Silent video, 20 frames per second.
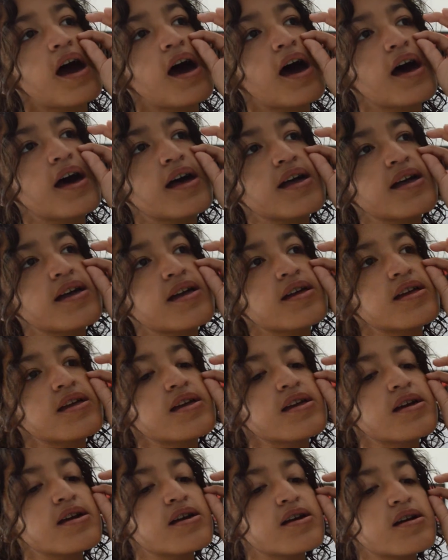
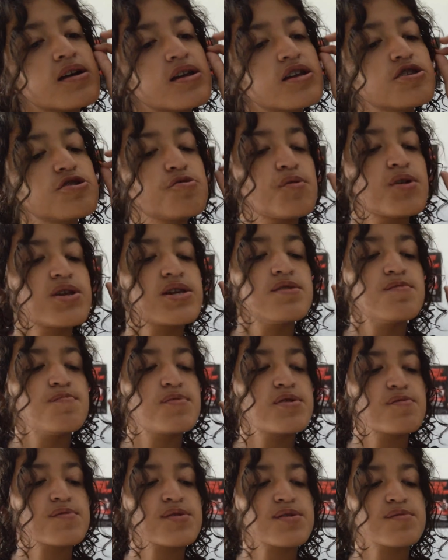I enjoyed it,
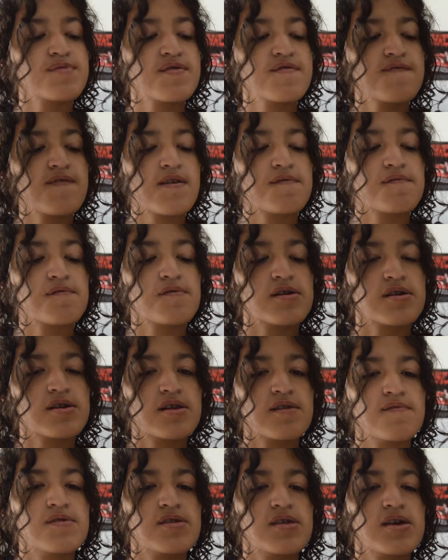but it wasn't my favorite,
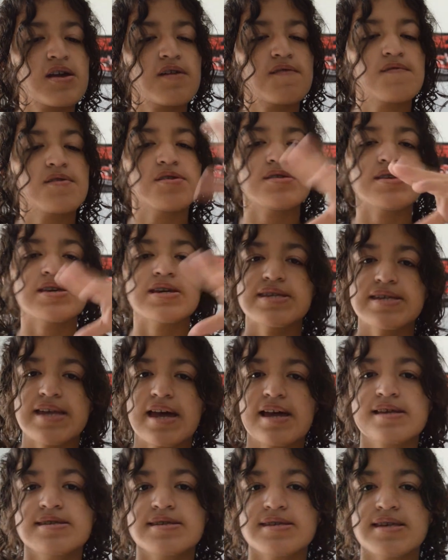and I feel like I felt the
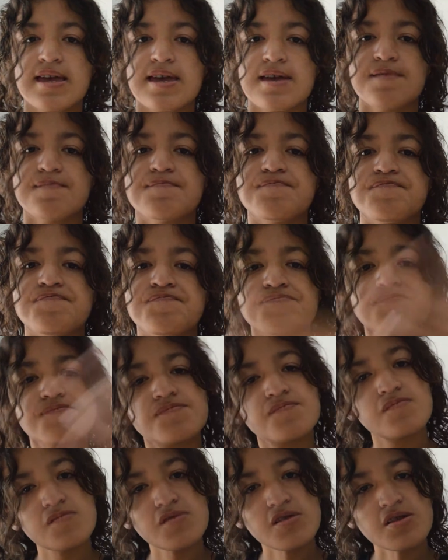exact same
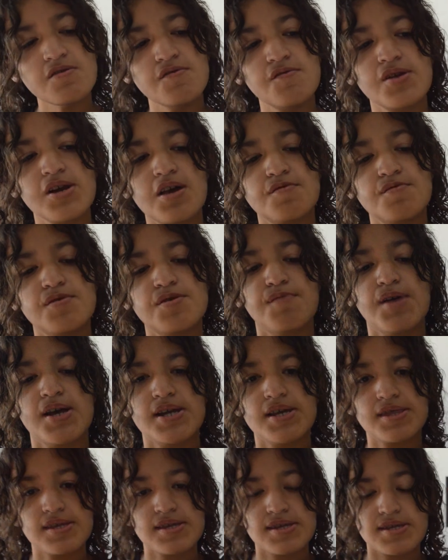when I
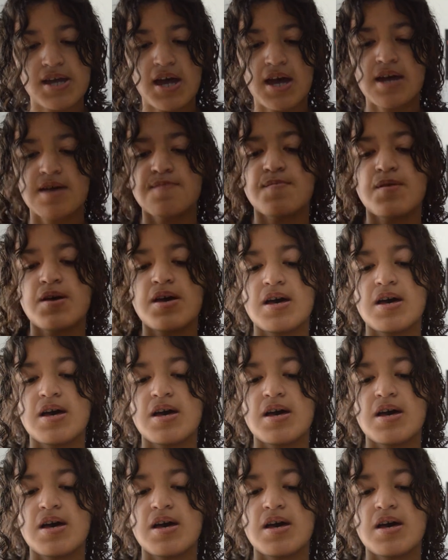reread it this time.